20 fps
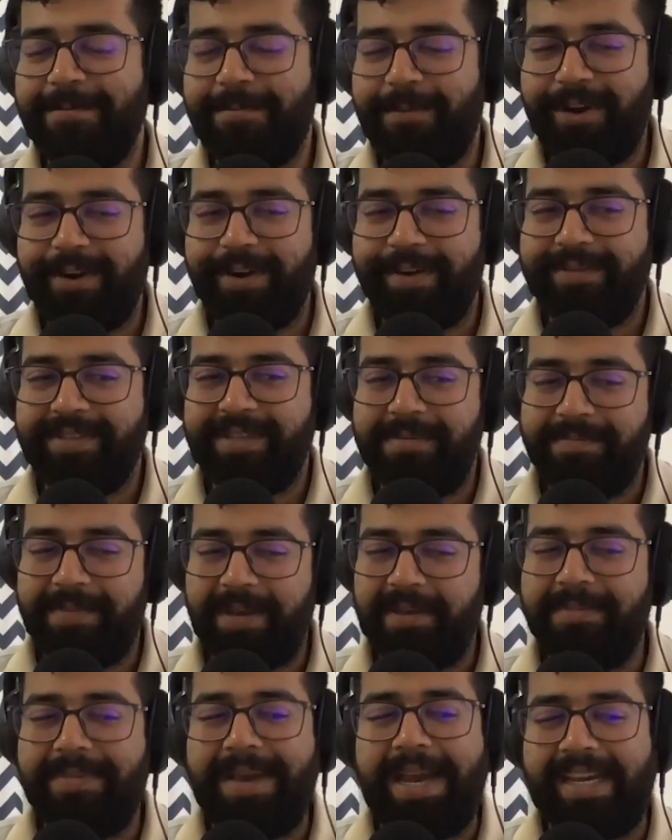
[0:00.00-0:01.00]
a point of
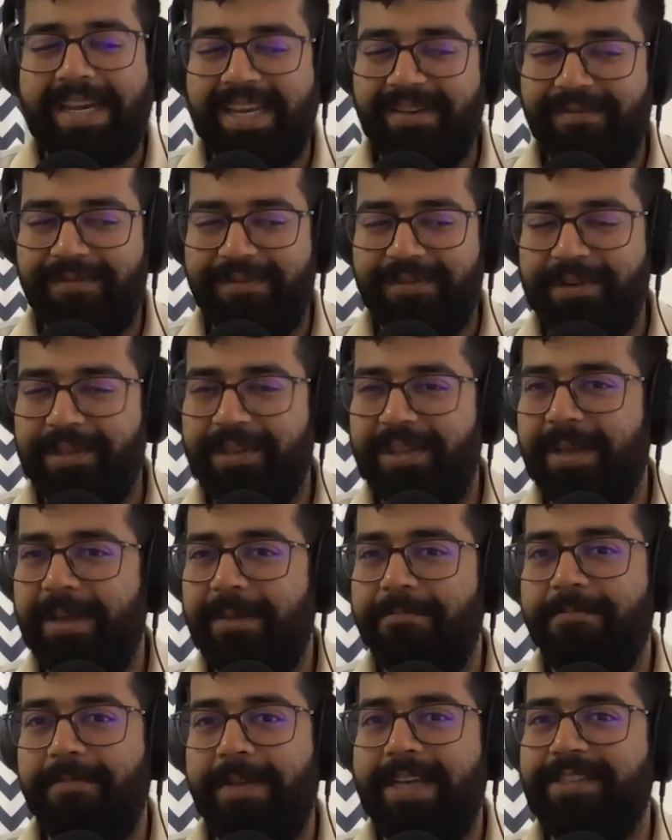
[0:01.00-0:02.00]
jumping back and forth.
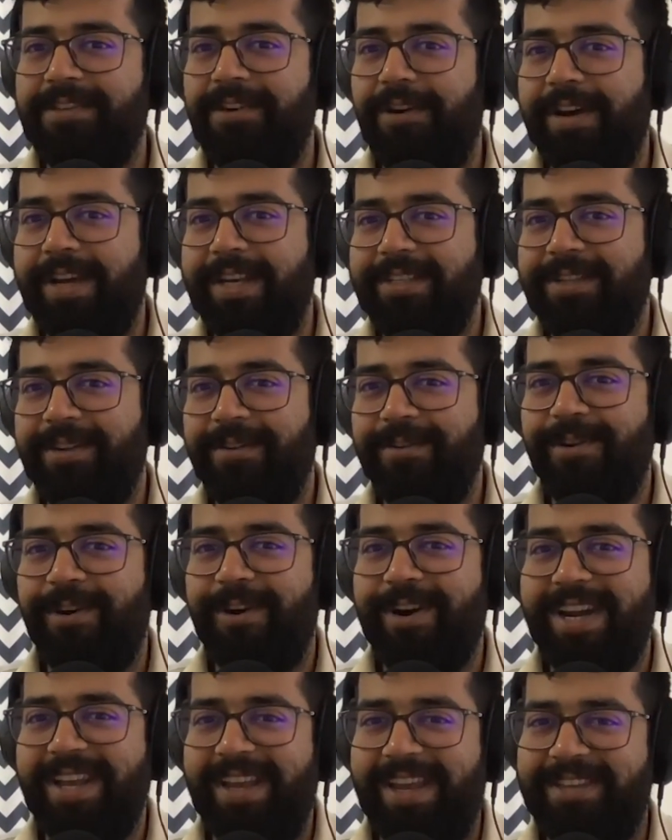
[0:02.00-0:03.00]
As long as you're
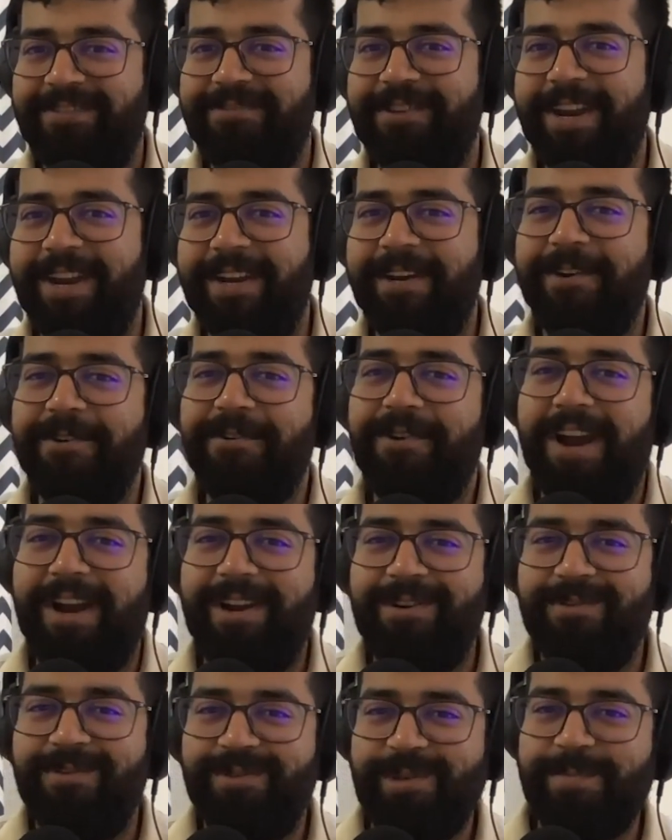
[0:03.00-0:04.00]
not educated, you
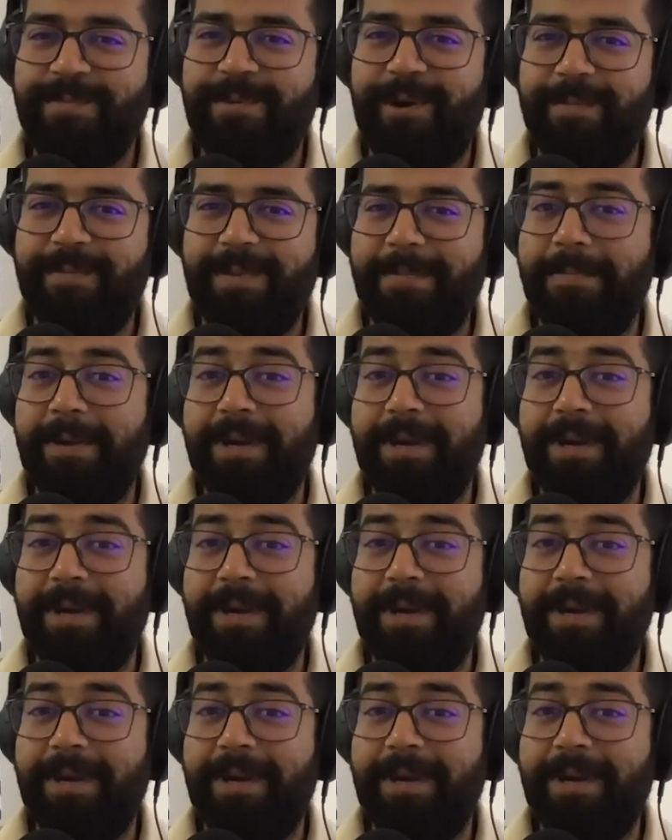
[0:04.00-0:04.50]
can't do the problem.